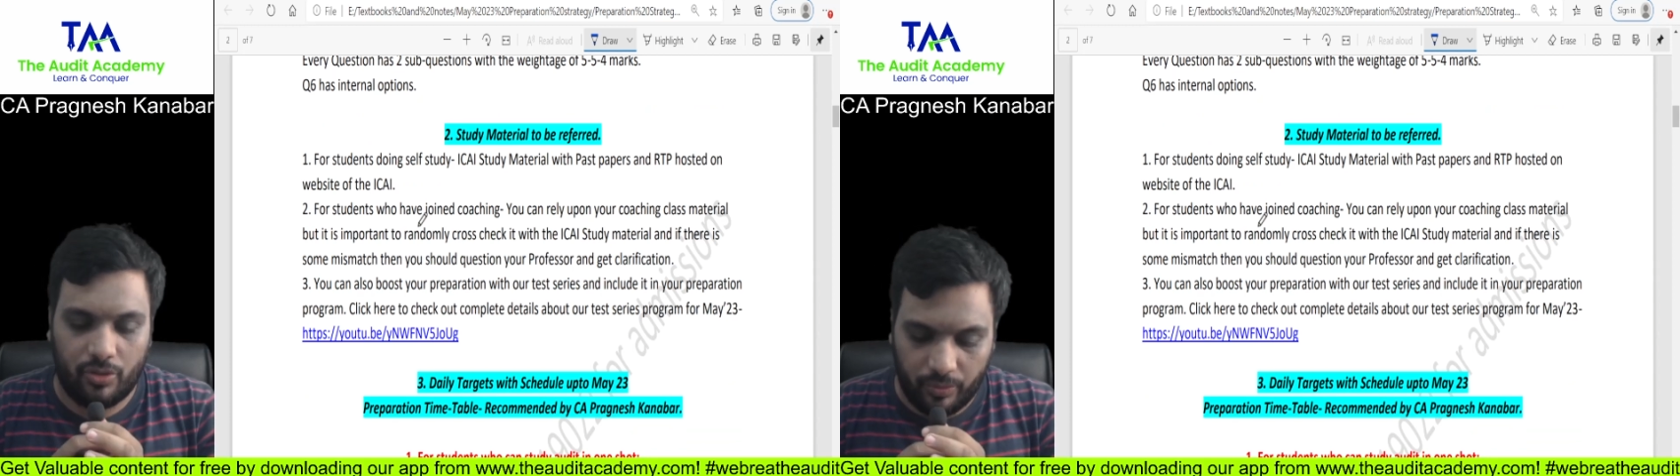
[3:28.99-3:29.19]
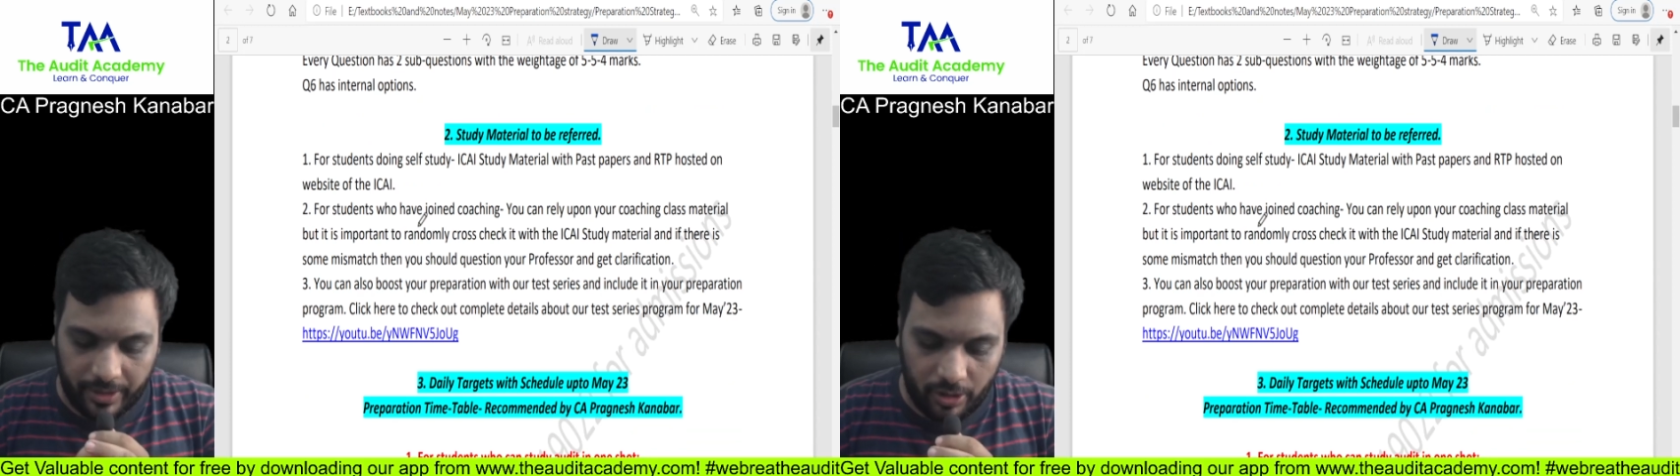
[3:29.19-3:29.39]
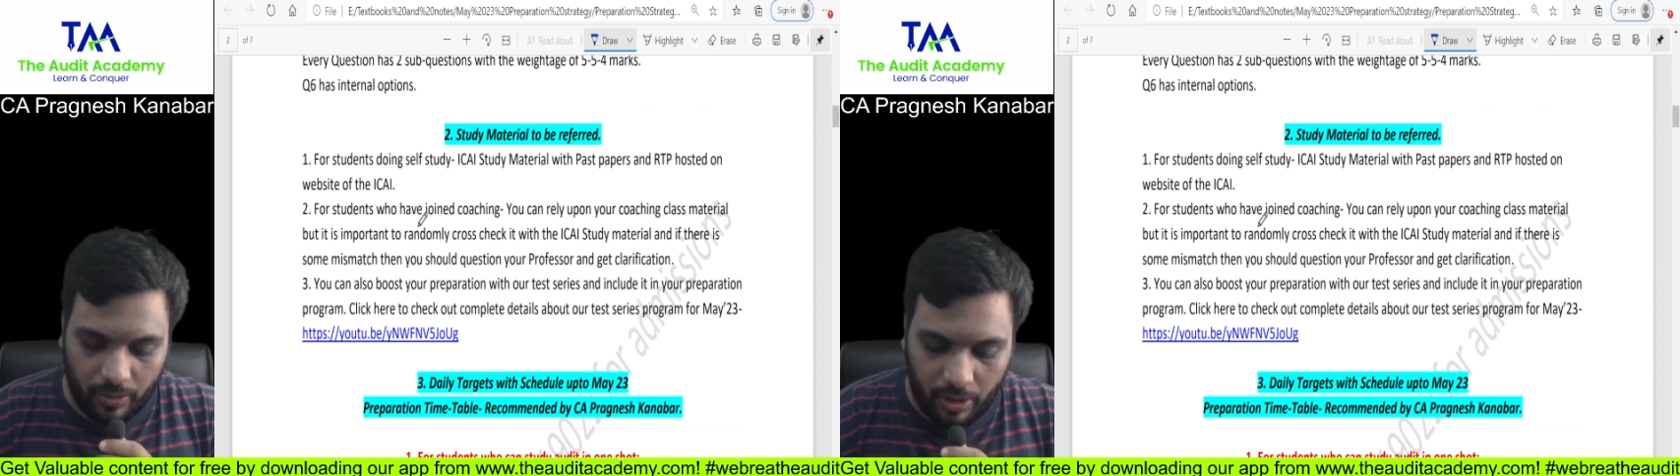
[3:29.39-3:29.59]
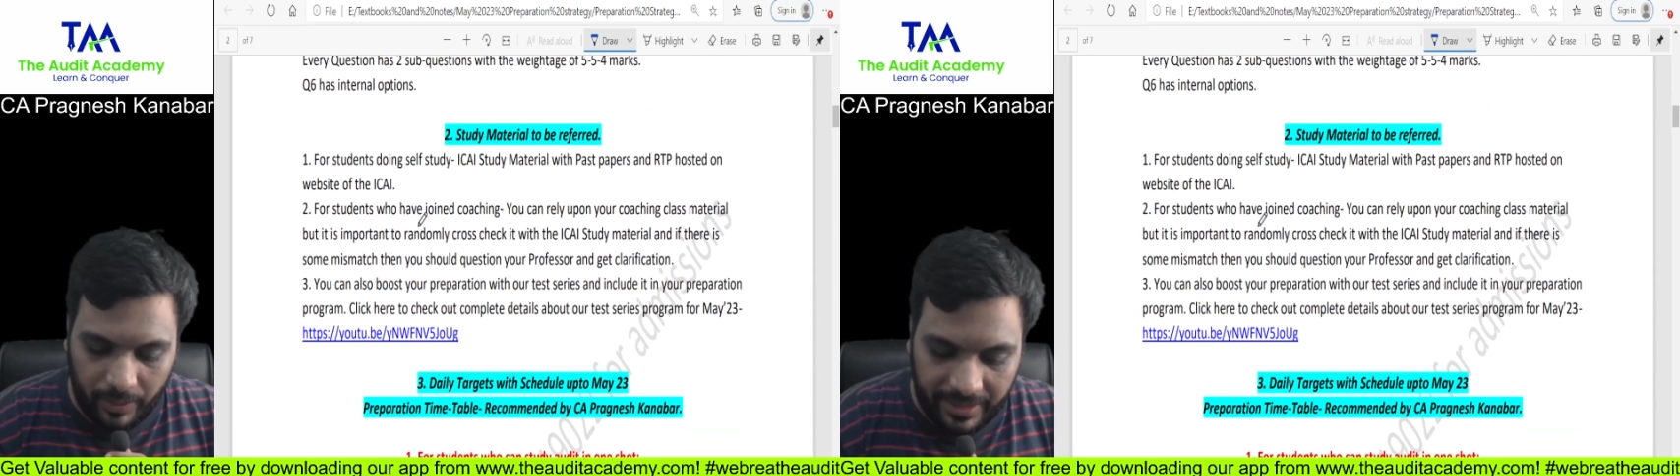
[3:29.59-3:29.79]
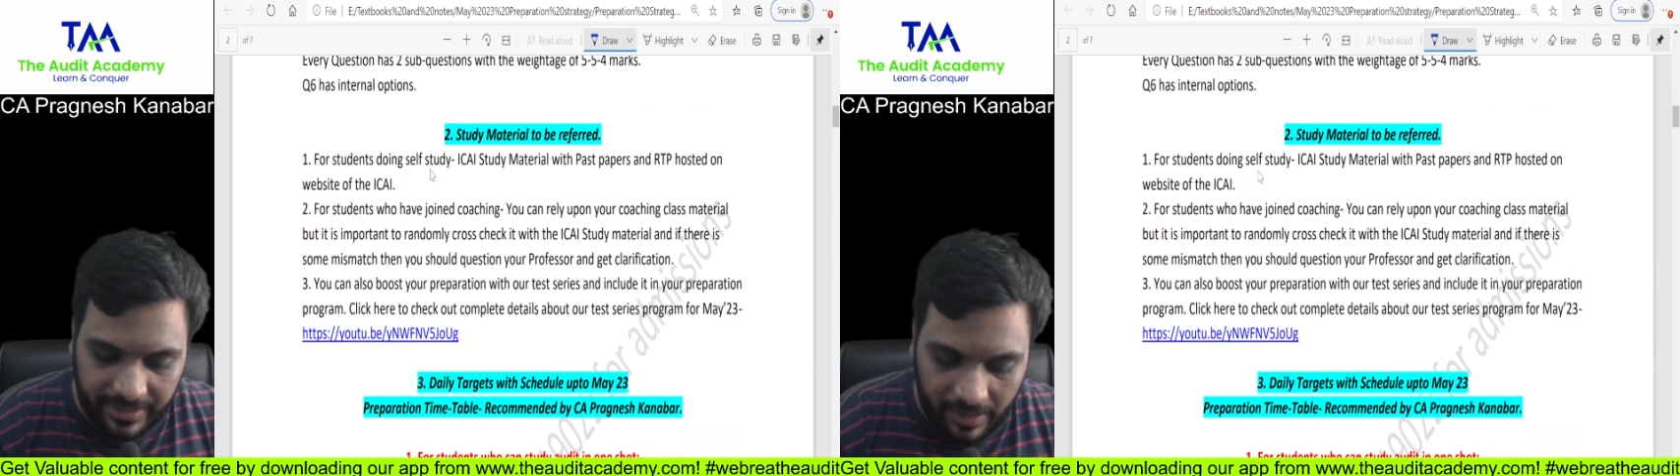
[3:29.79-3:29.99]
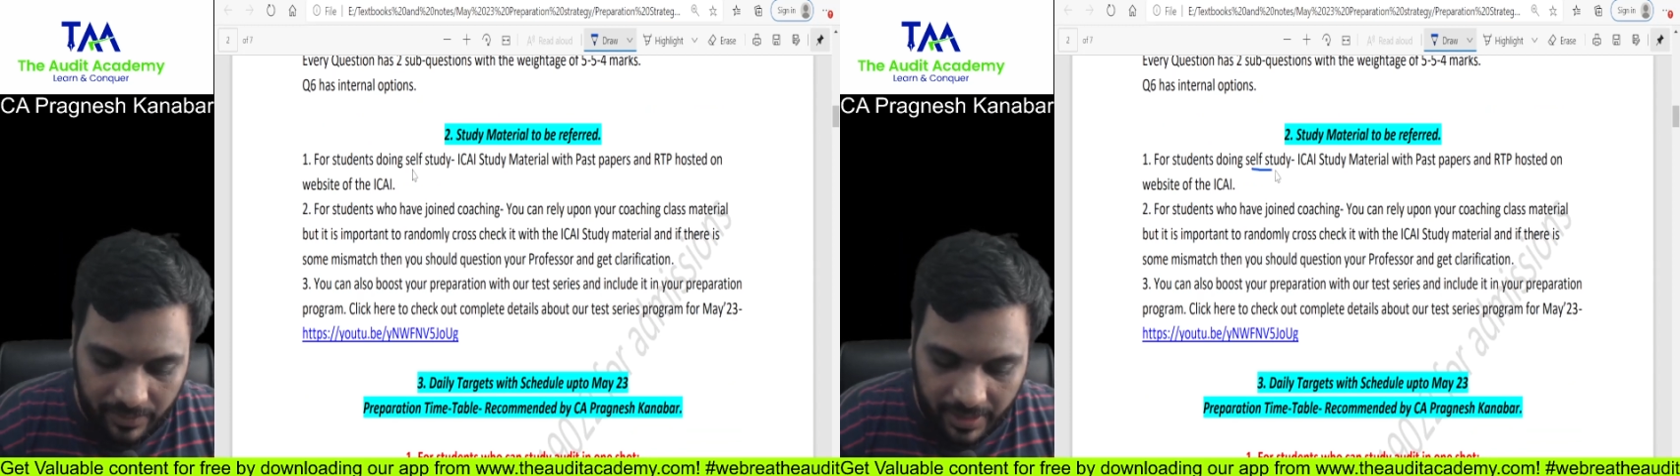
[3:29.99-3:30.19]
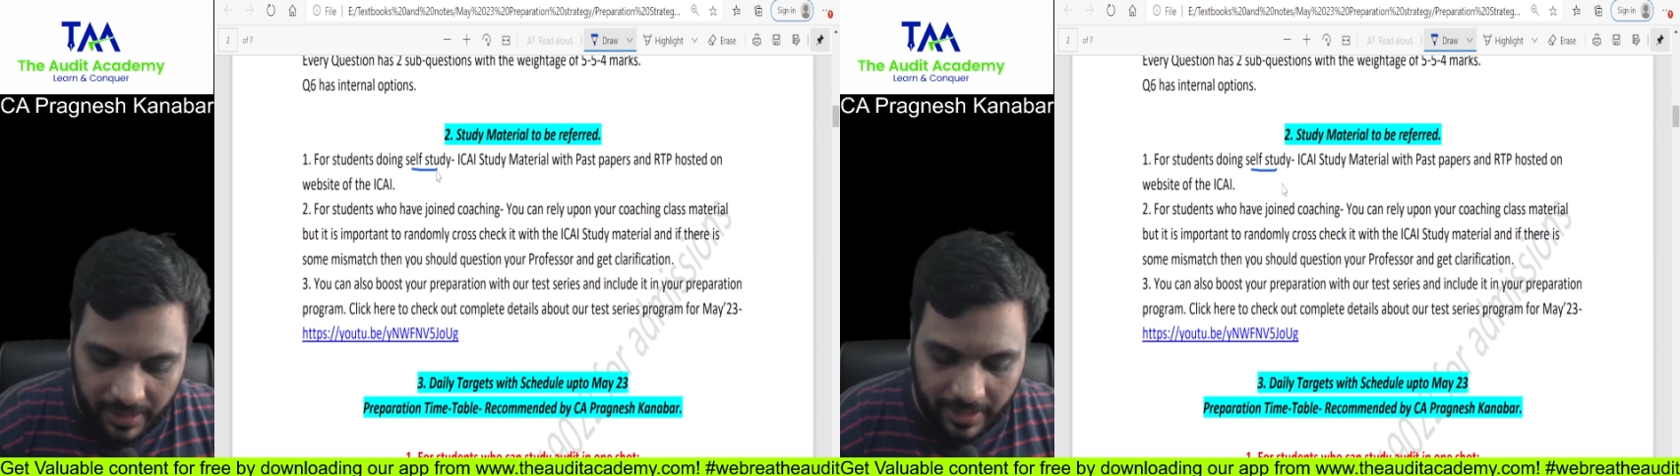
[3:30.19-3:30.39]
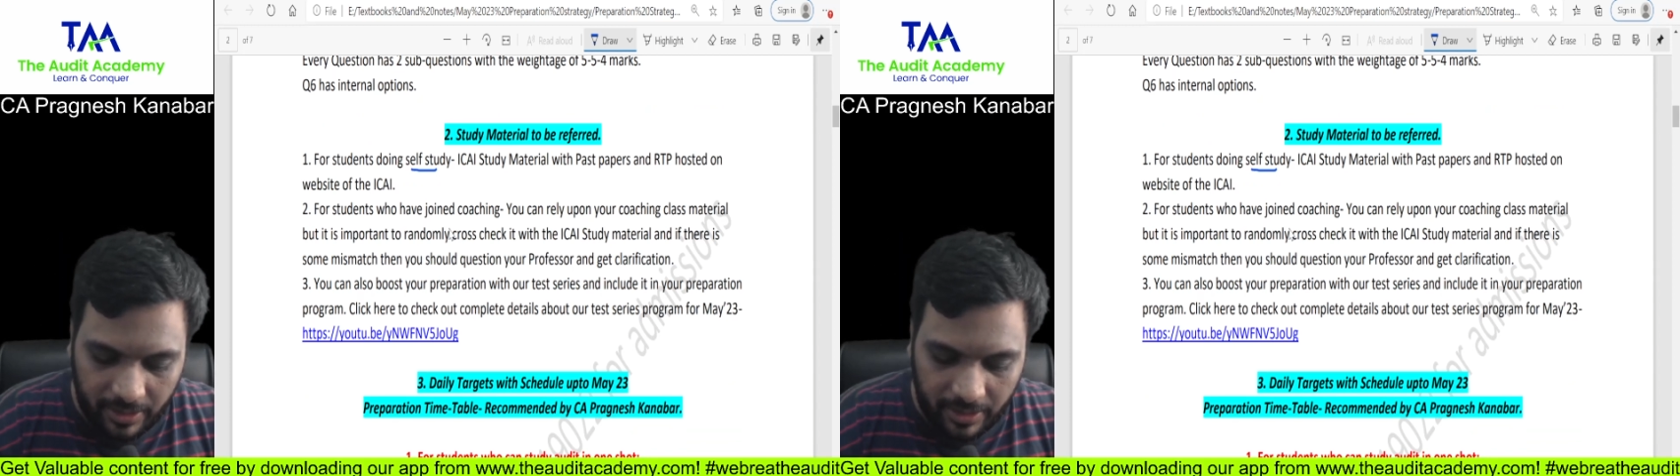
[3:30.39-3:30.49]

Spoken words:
Students who are doing self-study